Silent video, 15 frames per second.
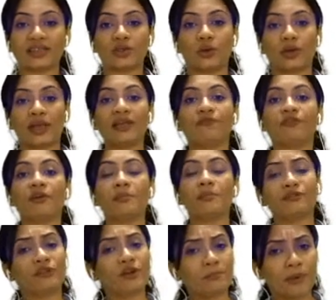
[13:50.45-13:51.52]
Okay, from
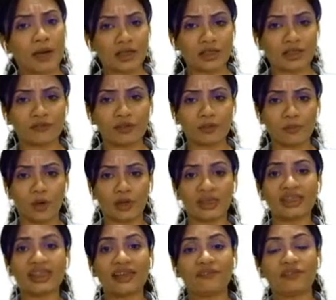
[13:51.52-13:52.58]
different parts of the body,
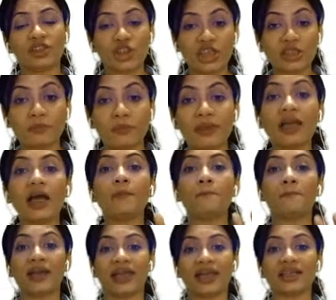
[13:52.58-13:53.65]
they will just be a
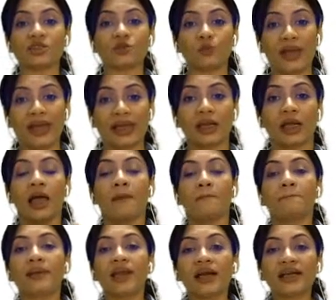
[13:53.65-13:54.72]
place where
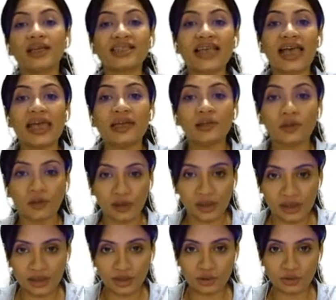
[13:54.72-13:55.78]
blood is entering
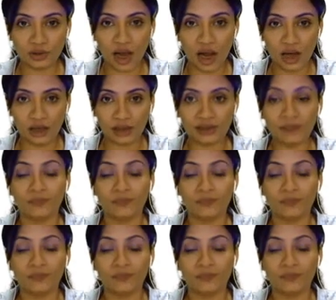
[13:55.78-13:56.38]
into the heart.